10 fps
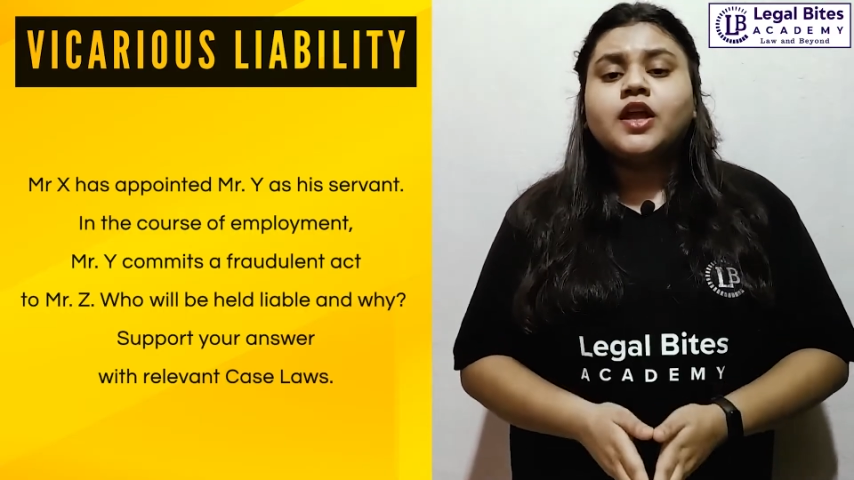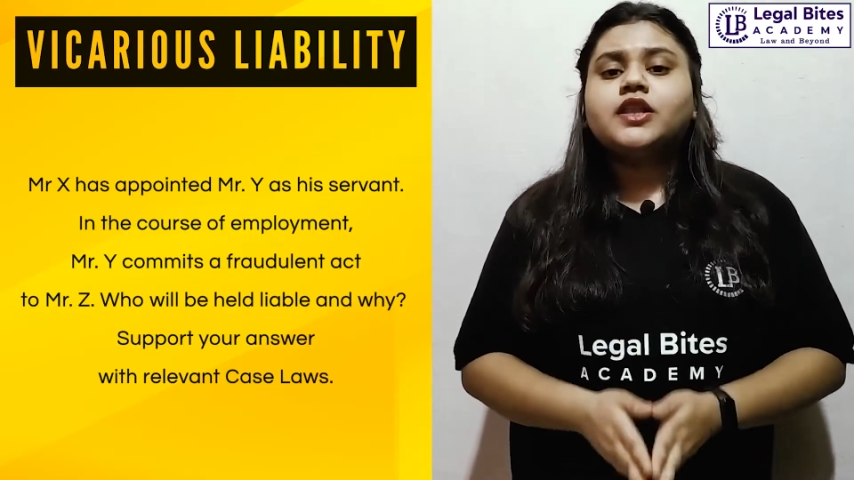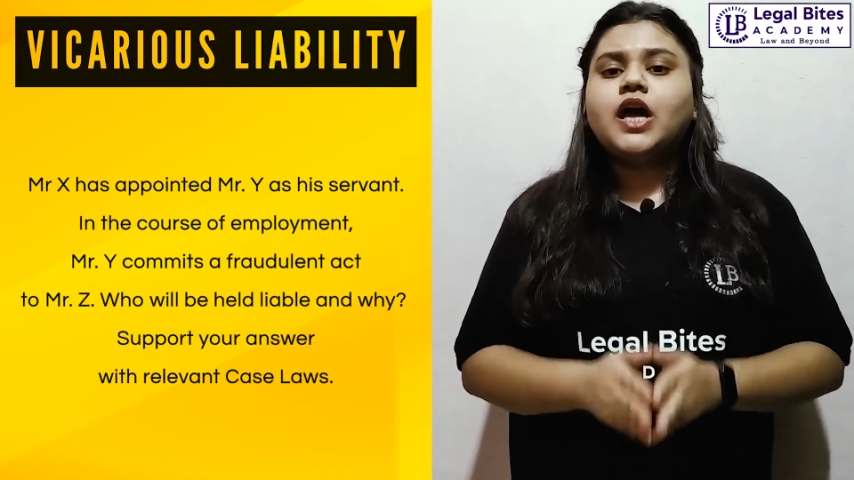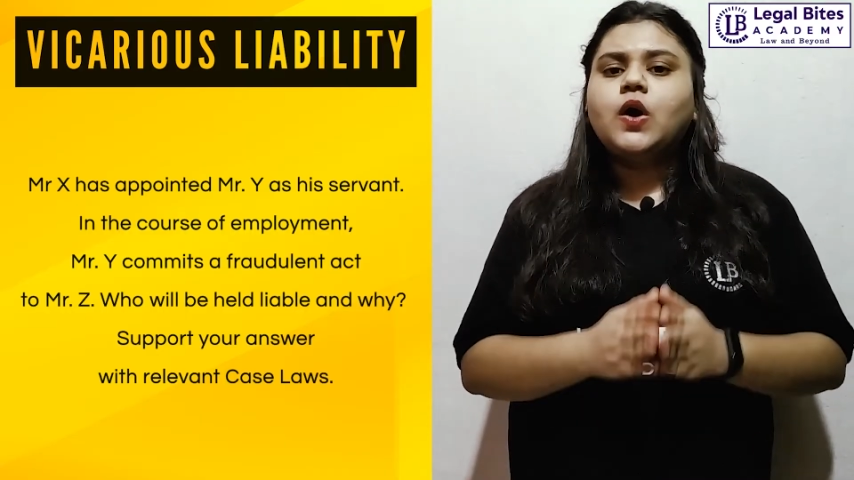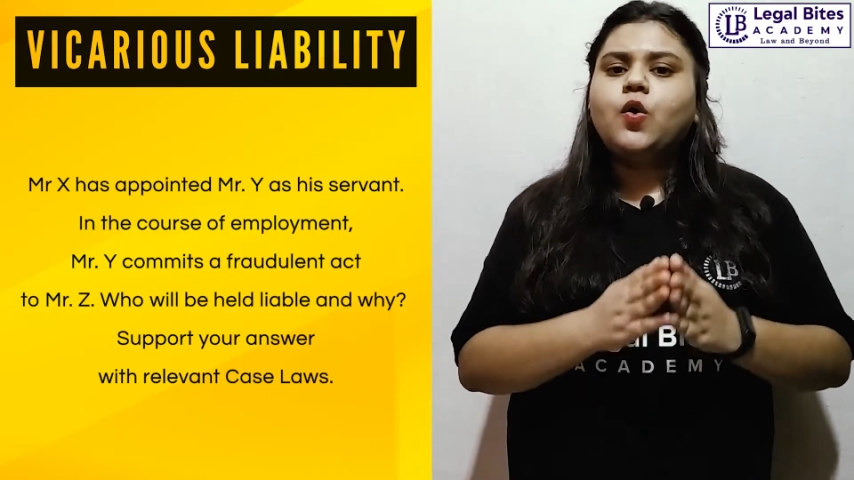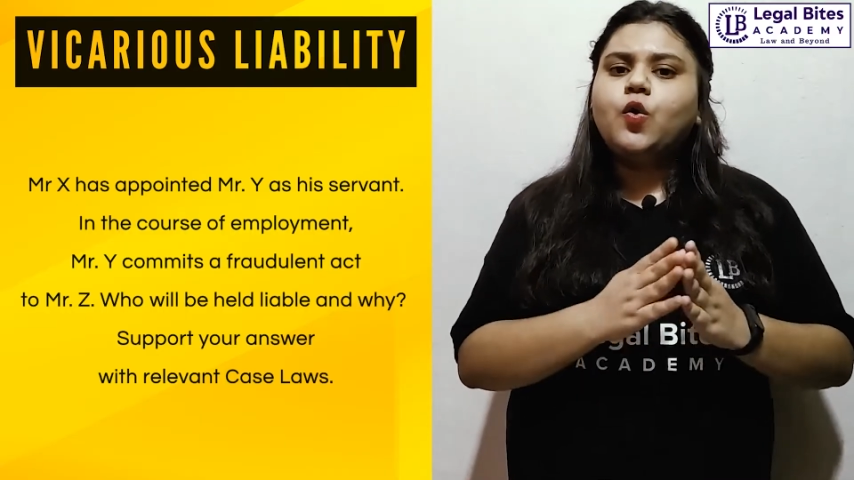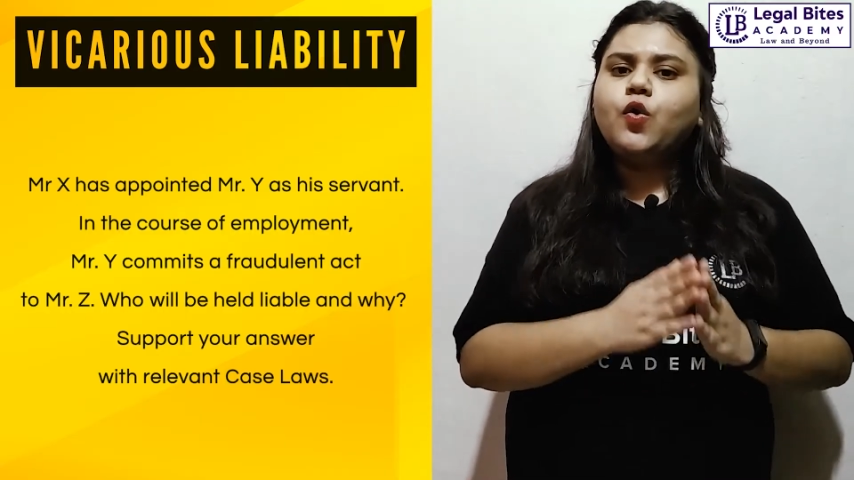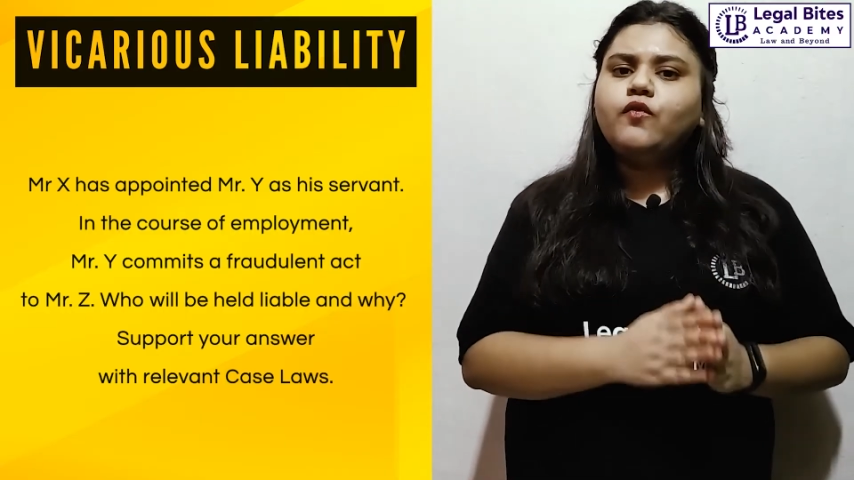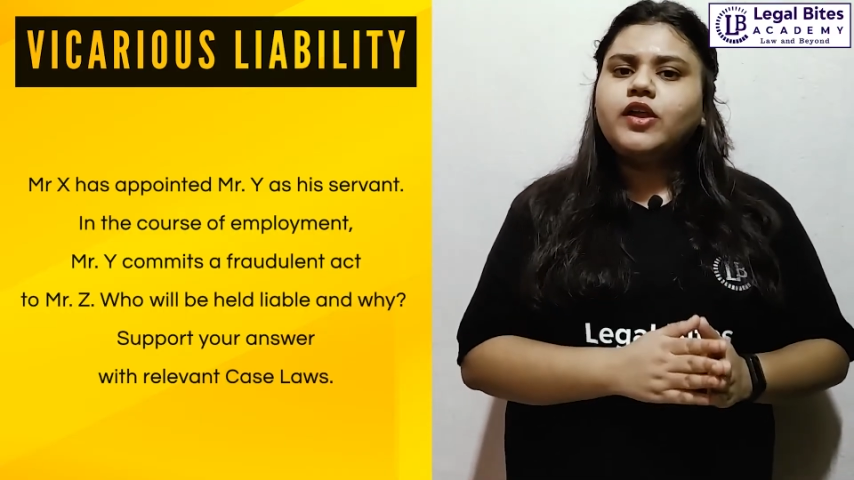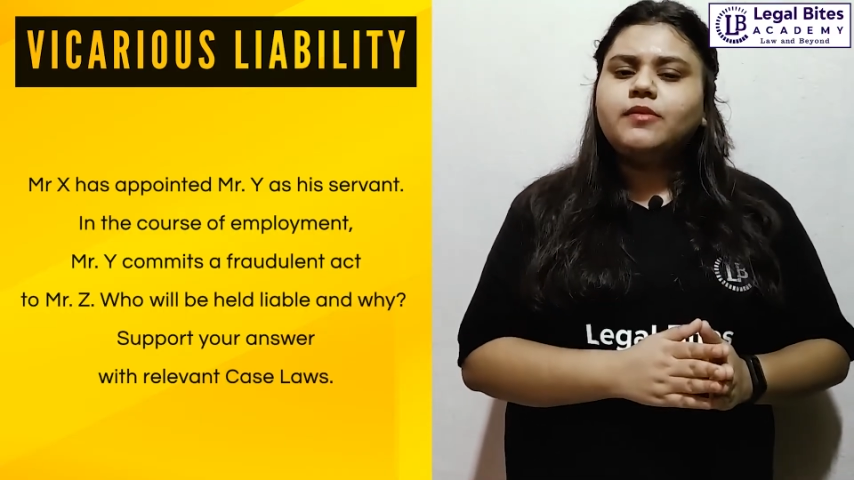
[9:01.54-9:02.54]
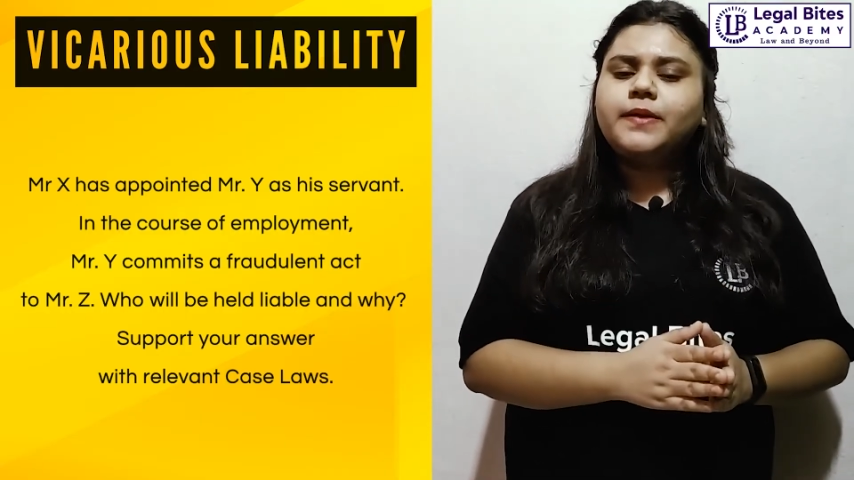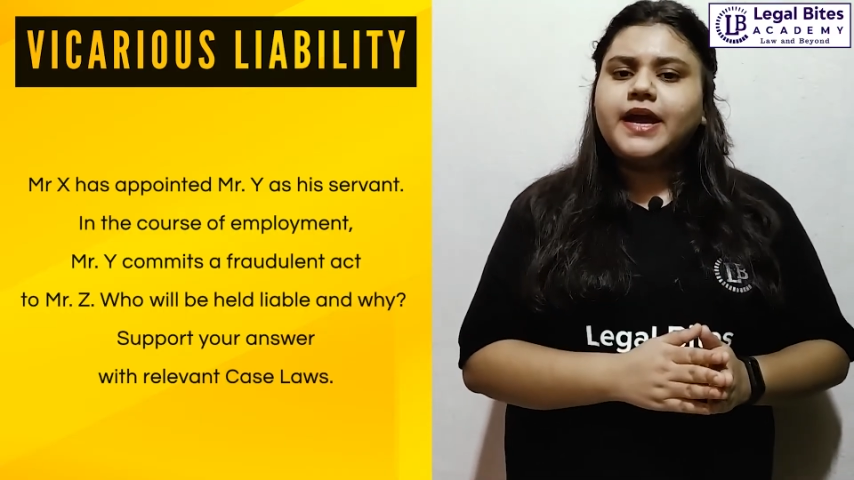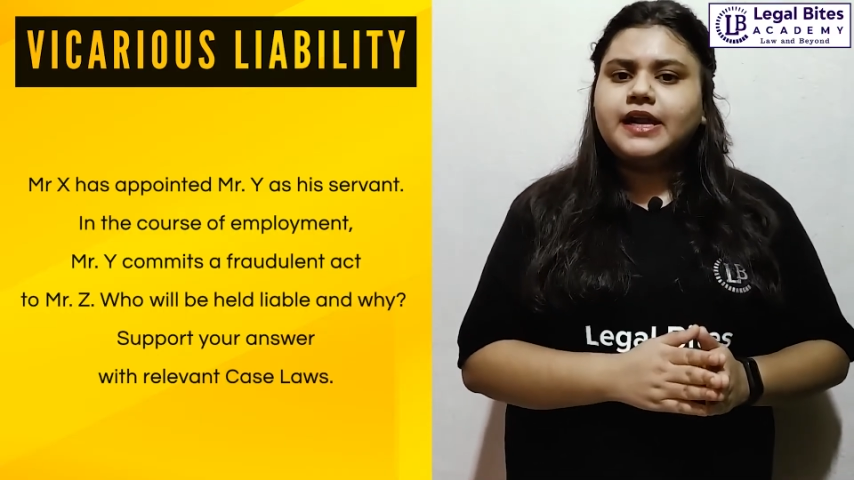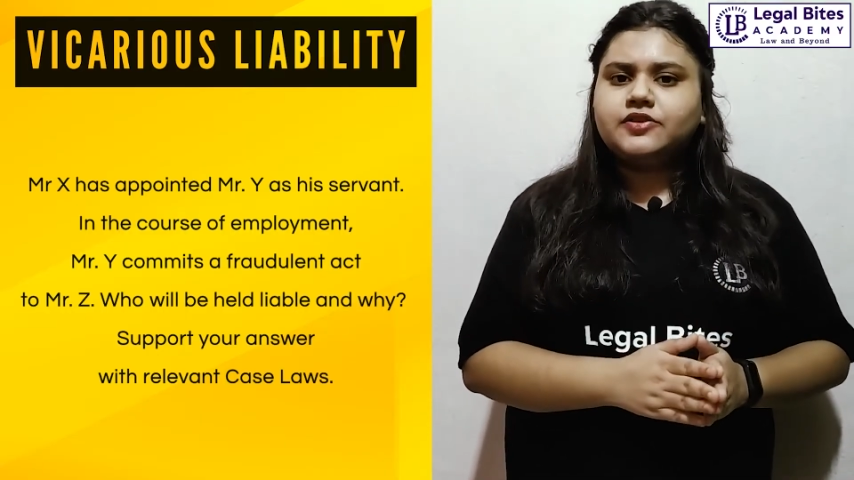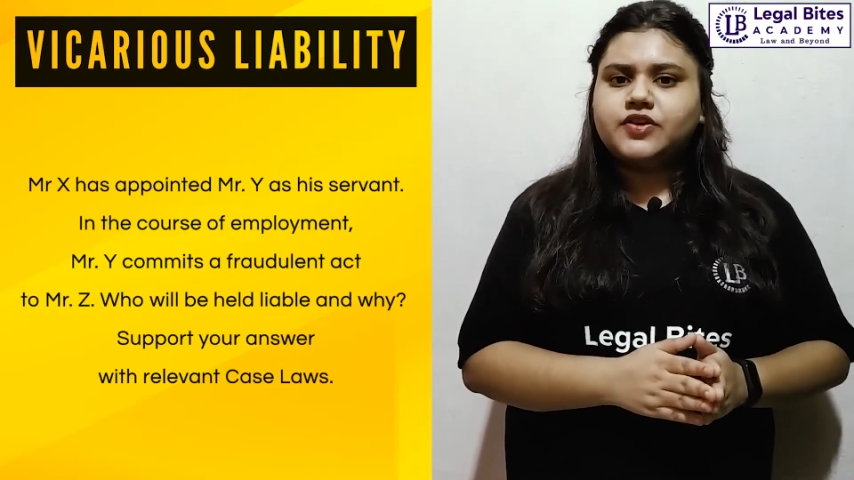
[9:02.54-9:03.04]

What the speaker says: Now, who will be held